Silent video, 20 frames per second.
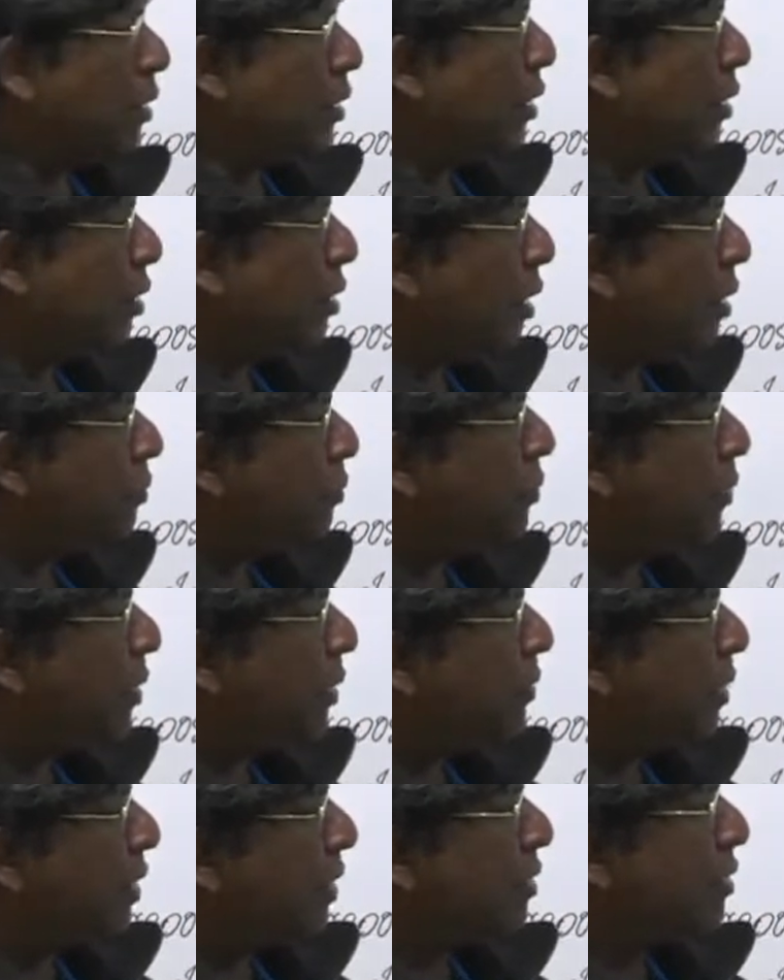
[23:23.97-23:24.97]

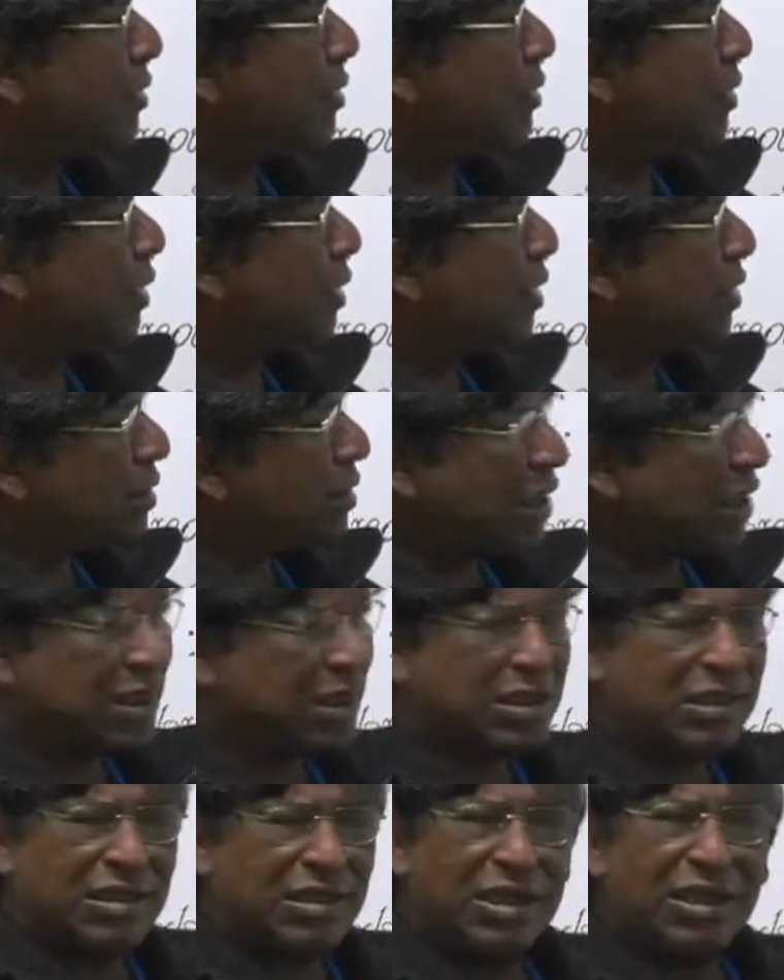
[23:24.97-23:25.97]
complement
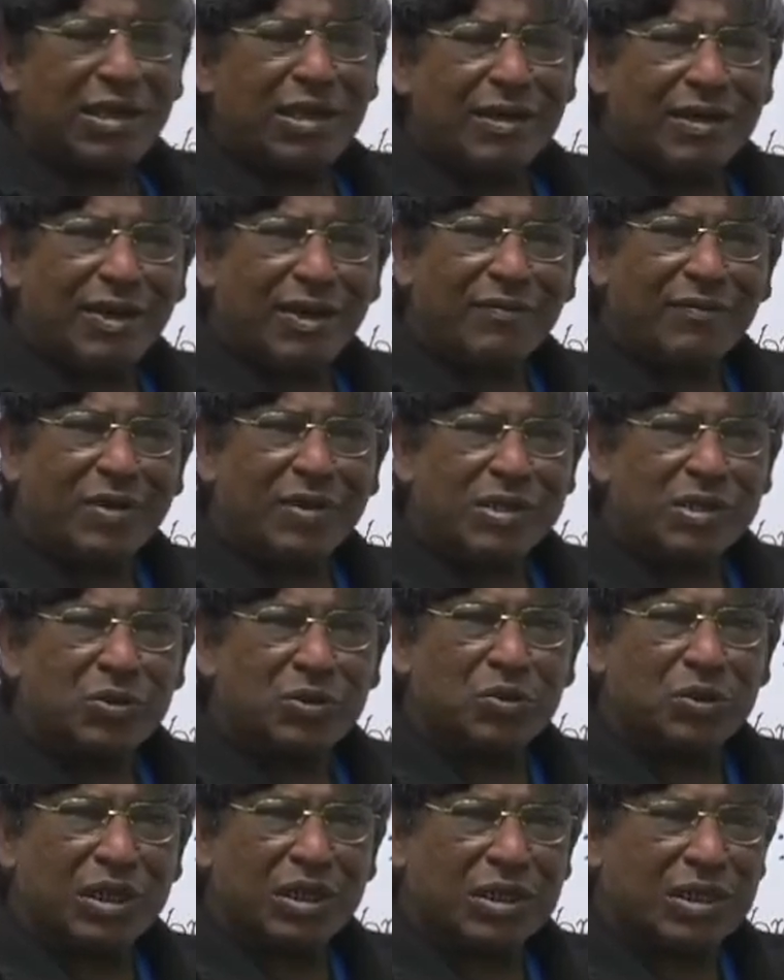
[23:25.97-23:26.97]
thirsty refers
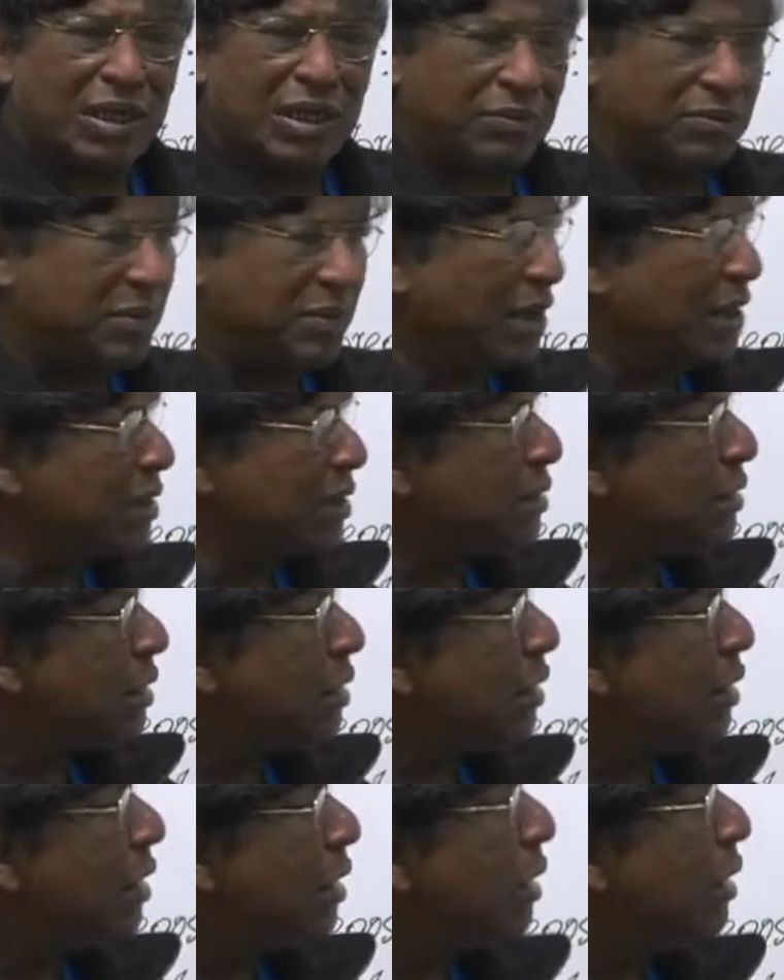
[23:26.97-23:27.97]
to the subject,
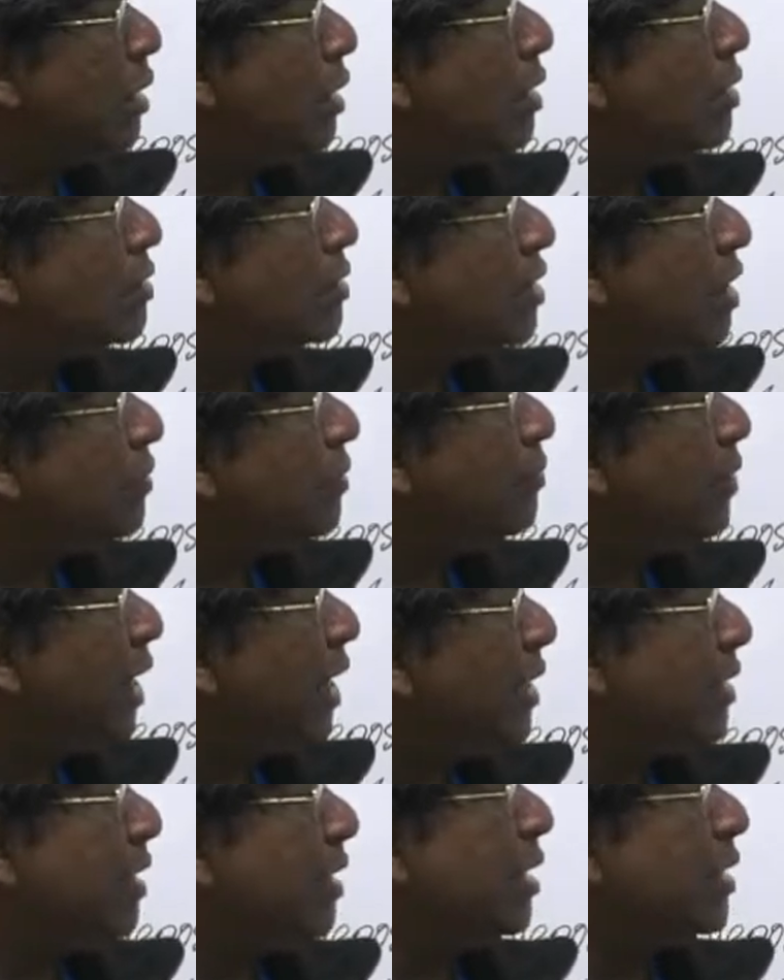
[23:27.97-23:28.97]
the
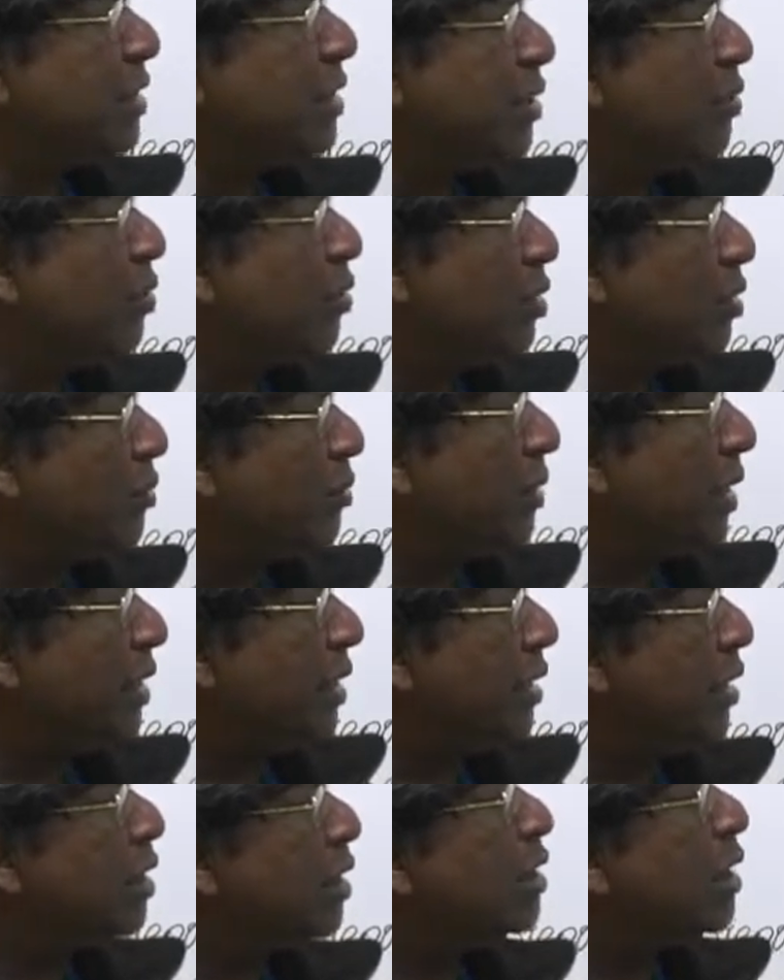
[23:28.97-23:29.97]
old
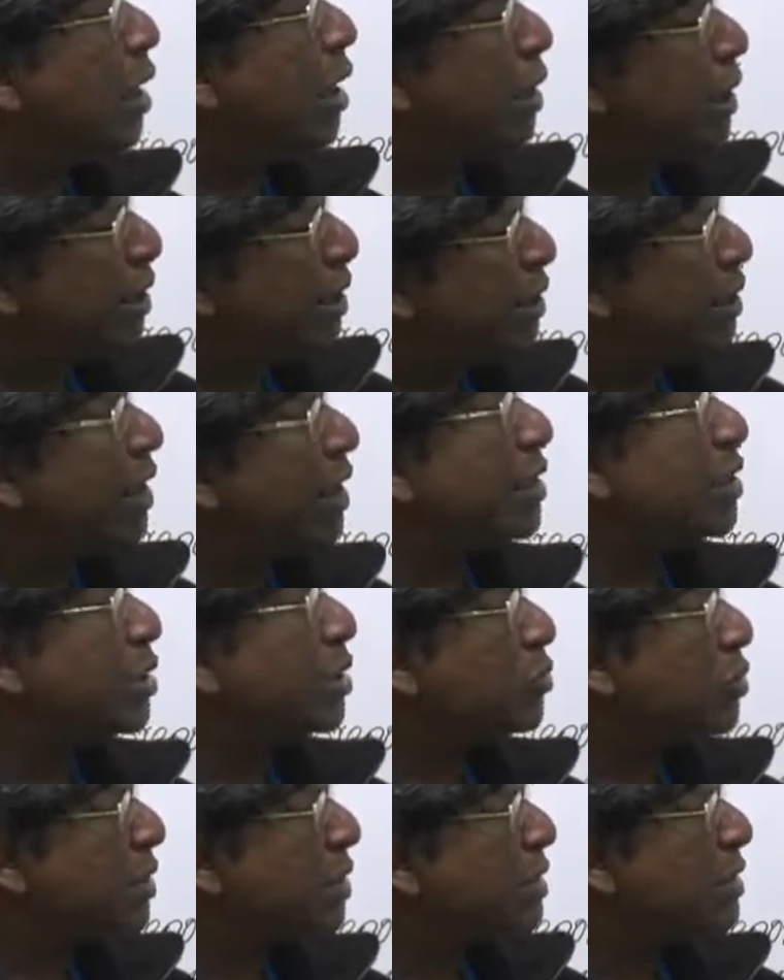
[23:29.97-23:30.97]
man. In other
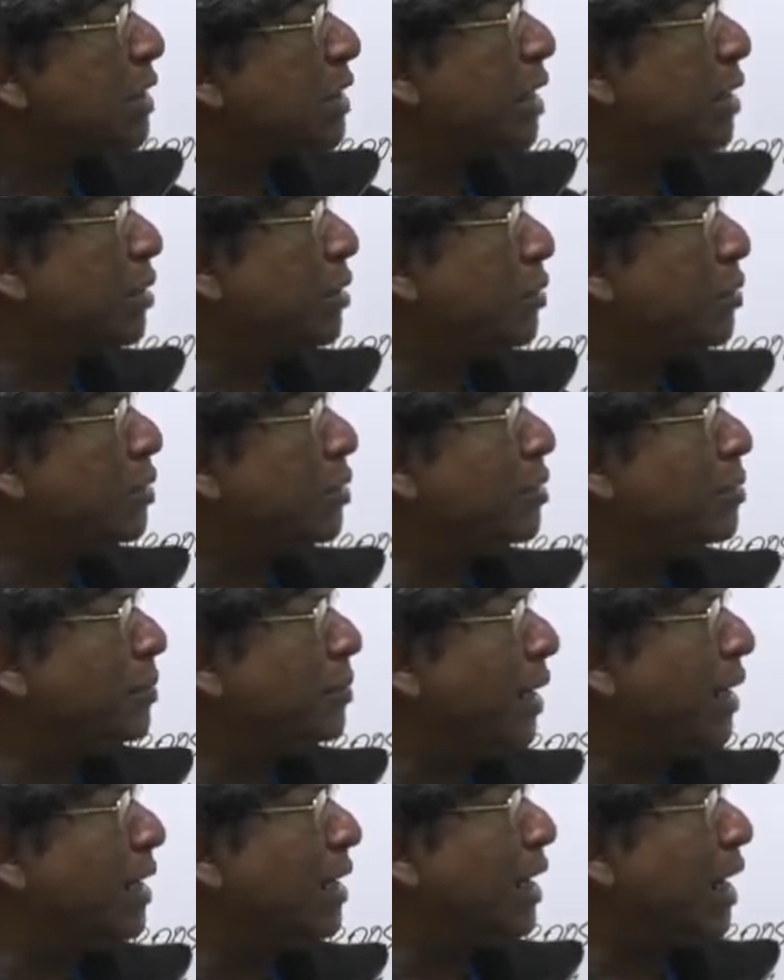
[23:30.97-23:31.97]
words, the old
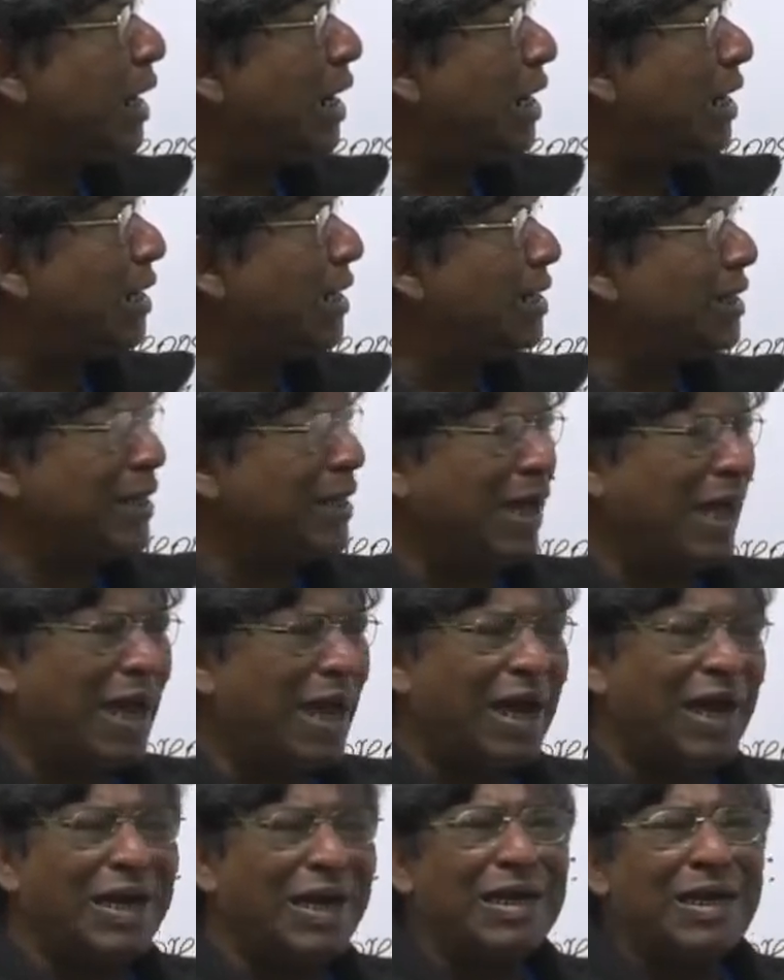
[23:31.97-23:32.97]
man
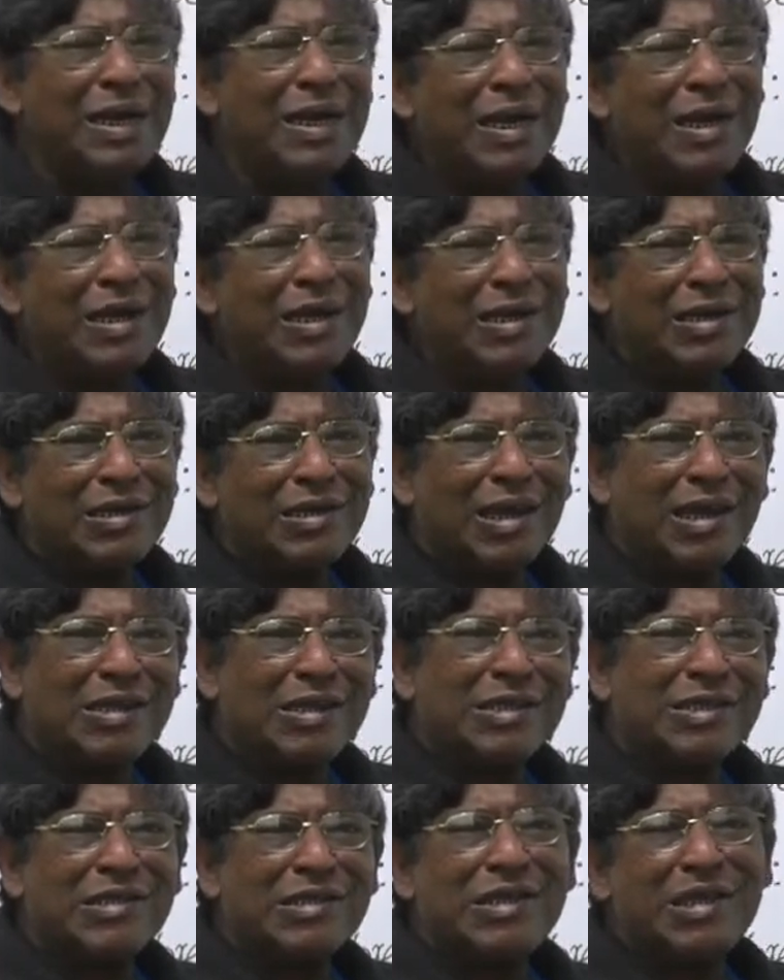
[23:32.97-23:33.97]
and
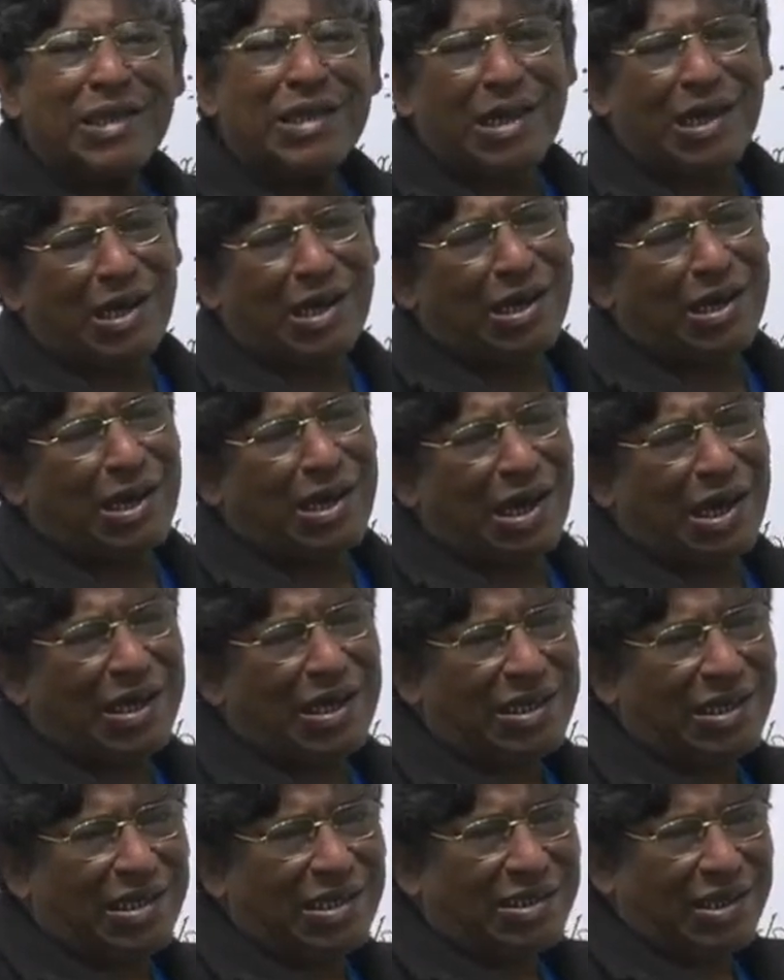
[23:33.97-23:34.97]
thirsty are
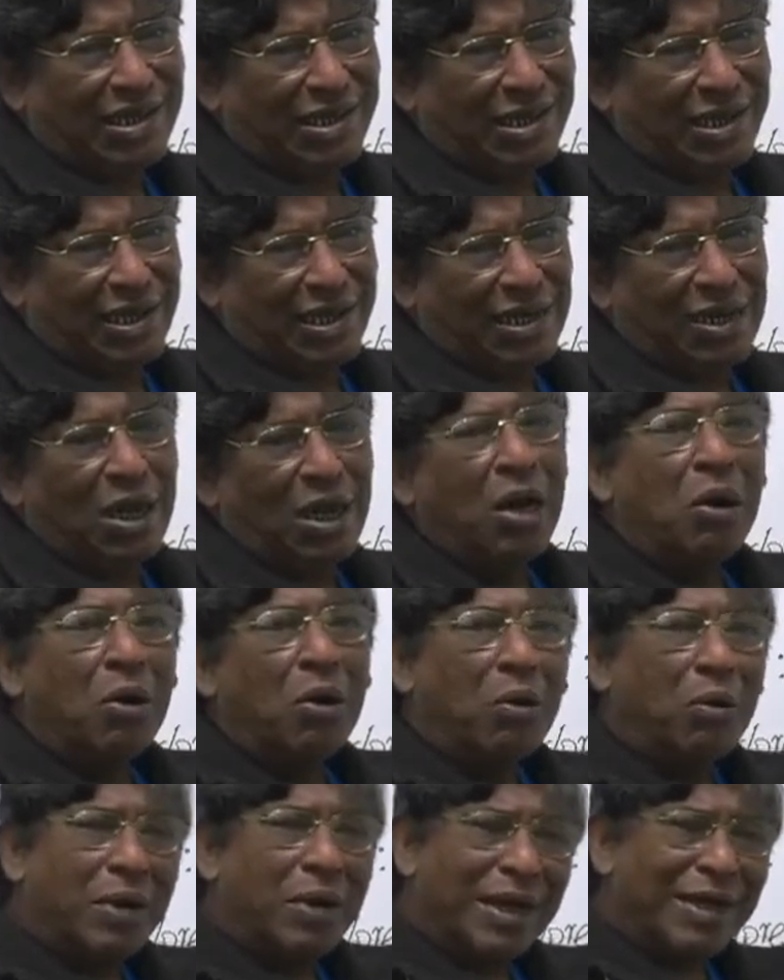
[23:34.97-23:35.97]
identical.
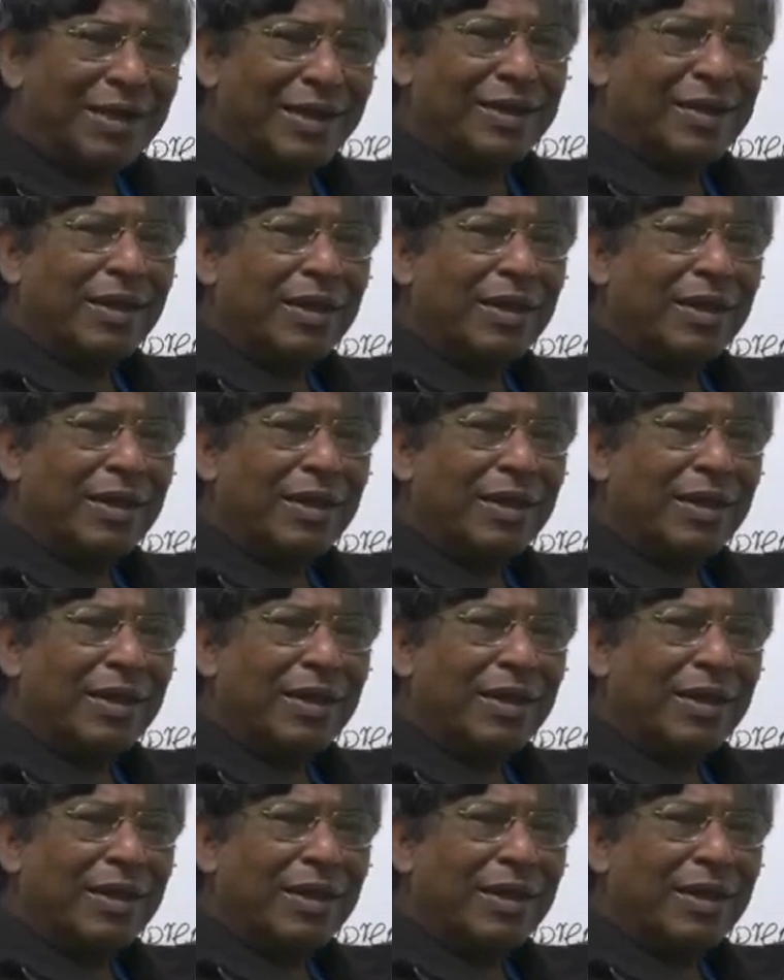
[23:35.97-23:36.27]
When